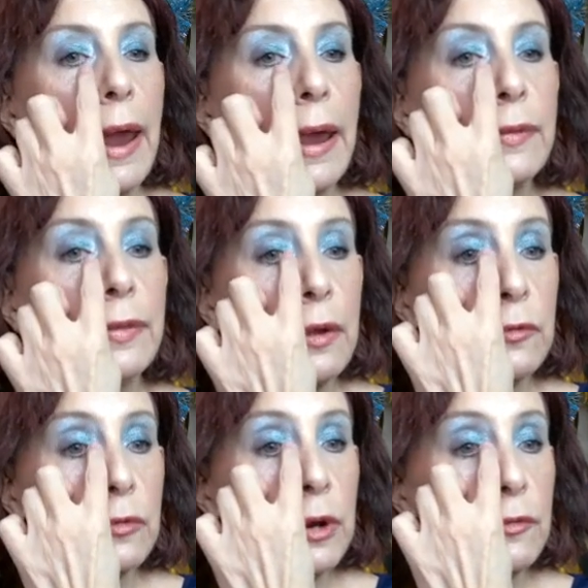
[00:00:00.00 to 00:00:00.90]
and
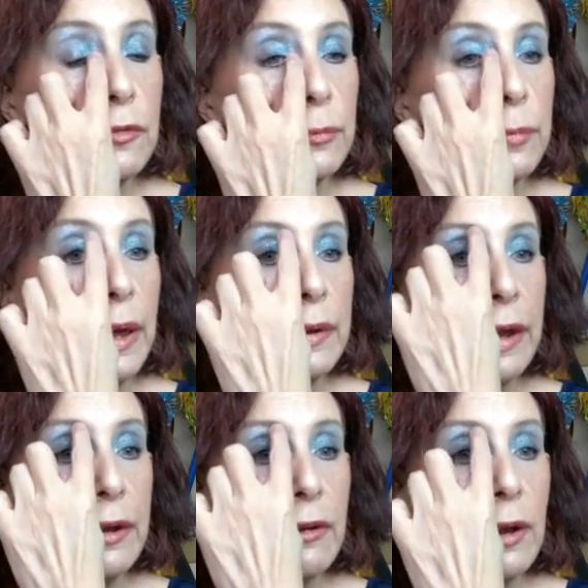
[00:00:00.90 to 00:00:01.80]
then right from about
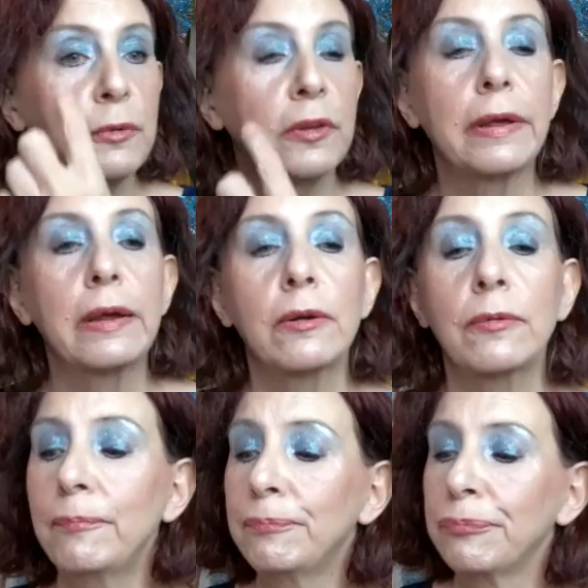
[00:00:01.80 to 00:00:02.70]
here up to here.